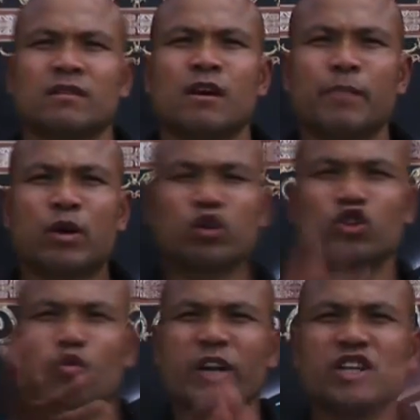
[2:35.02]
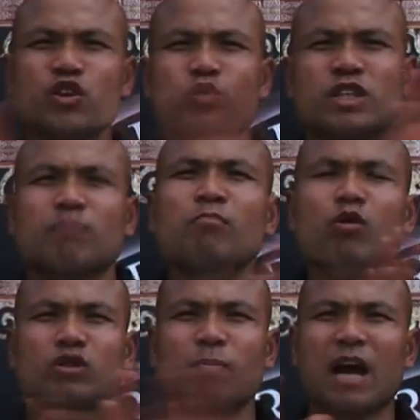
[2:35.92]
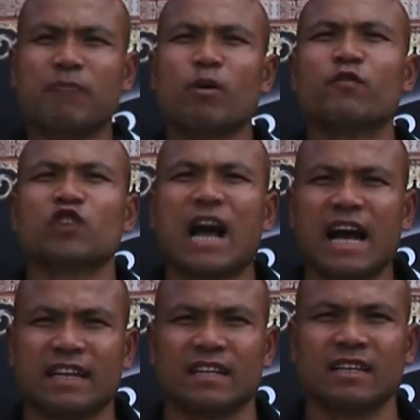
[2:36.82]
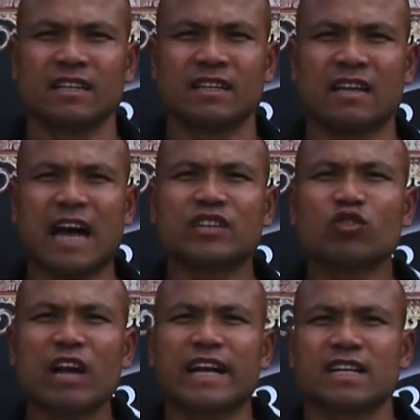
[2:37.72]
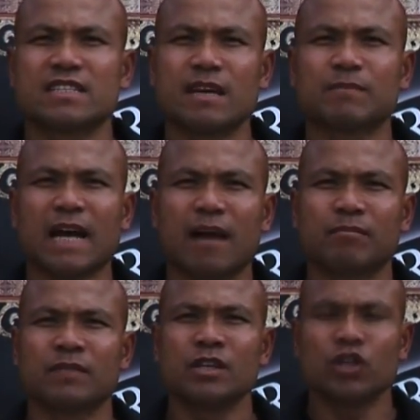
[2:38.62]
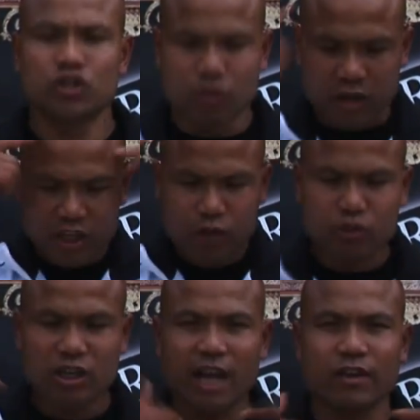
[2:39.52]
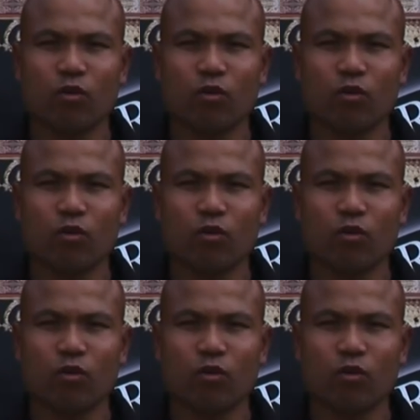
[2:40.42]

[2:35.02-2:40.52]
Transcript: because you want to use him multiply both your hand and your leg at the same time. So you can neutralize